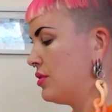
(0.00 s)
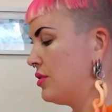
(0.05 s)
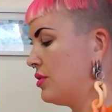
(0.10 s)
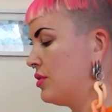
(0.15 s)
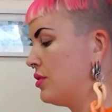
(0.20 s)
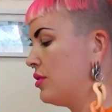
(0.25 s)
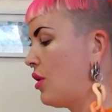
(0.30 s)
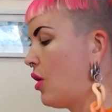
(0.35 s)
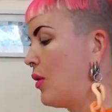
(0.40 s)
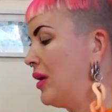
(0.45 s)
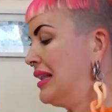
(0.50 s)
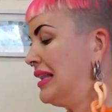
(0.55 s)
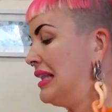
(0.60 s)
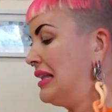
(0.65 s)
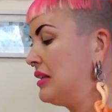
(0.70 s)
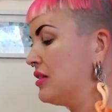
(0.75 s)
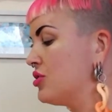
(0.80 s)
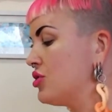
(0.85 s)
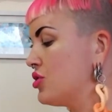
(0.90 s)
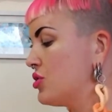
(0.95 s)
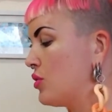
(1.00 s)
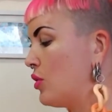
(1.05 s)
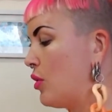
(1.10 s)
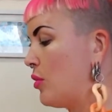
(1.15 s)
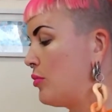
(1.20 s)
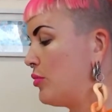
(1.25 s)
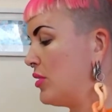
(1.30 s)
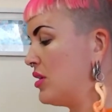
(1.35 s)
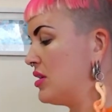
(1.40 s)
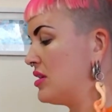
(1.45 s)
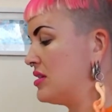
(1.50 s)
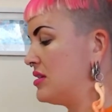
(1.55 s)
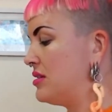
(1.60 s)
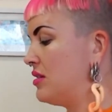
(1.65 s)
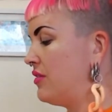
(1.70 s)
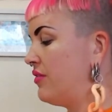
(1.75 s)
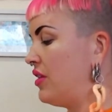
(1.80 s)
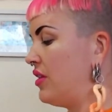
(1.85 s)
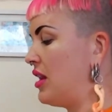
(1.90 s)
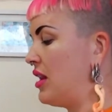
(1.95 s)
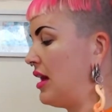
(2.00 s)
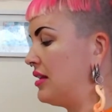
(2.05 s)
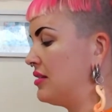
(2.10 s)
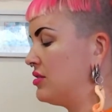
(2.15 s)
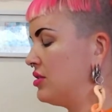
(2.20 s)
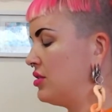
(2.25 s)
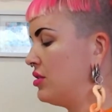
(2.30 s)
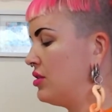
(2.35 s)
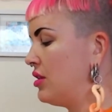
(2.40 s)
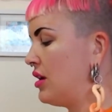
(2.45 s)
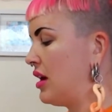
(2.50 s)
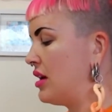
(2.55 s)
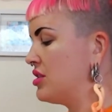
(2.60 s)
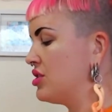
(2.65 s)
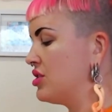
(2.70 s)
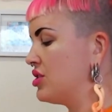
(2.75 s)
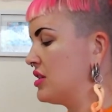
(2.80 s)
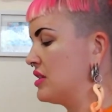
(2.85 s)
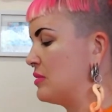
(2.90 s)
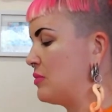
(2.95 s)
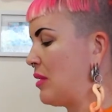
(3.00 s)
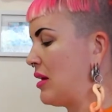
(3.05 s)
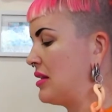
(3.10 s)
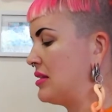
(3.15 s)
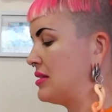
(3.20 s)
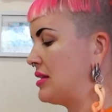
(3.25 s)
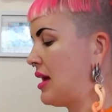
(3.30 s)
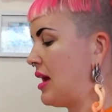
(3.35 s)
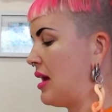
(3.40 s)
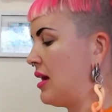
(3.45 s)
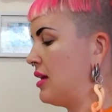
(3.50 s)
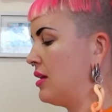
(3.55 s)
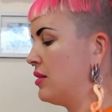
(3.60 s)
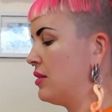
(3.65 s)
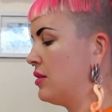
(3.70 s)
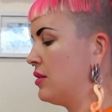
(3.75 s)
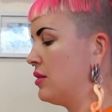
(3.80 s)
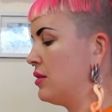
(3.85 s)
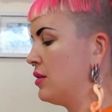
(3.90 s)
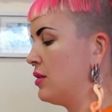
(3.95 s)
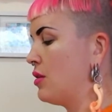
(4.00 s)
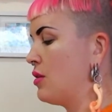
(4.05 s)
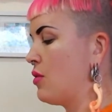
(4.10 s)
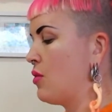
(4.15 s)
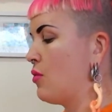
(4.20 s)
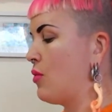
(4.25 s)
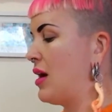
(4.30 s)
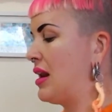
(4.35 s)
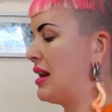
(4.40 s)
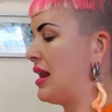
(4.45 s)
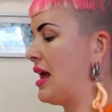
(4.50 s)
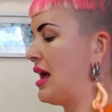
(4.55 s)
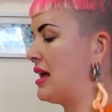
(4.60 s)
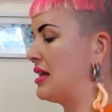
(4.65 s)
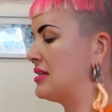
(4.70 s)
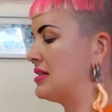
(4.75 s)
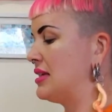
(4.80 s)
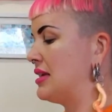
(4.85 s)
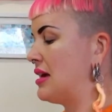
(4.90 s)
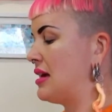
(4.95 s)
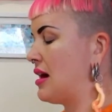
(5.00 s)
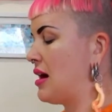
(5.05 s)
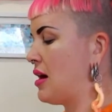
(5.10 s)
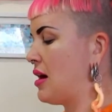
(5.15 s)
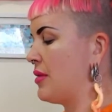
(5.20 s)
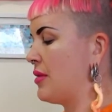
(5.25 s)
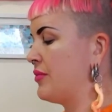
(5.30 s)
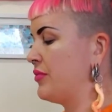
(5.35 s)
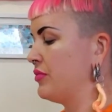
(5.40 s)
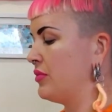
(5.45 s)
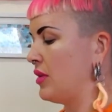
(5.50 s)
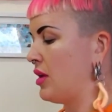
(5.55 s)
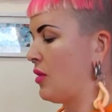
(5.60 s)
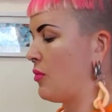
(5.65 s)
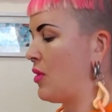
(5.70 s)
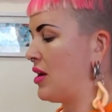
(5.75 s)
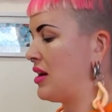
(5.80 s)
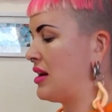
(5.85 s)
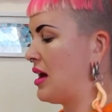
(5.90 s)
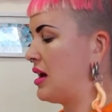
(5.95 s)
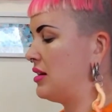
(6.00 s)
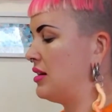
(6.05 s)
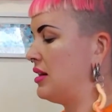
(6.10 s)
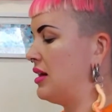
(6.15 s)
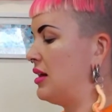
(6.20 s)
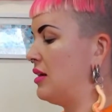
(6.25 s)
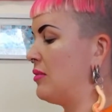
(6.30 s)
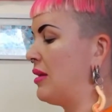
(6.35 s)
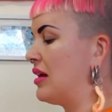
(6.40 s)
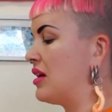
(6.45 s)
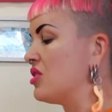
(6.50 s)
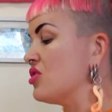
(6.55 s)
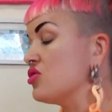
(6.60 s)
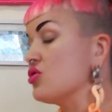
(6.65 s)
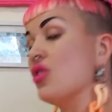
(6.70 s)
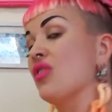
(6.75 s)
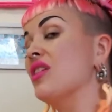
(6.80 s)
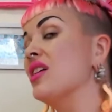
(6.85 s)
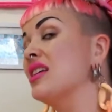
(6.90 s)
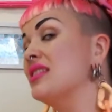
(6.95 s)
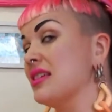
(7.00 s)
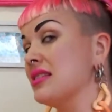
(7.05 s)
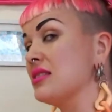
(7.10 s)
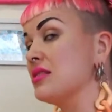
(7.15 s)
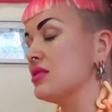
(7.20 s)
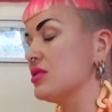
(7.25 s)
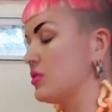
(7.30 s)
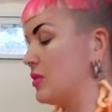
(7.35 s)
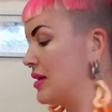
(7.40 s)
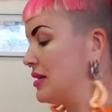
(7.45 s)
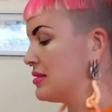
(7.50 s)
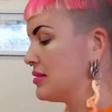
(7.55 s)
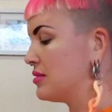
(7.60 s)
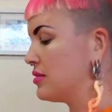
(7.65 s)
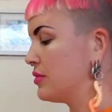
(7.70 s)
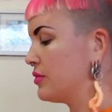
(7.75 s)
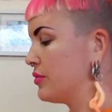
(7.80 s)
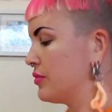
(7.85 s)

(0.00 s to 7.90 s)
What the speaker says: Go in little short bursts if you need to, and just maintain one hand here, making sure that it doesn't twist.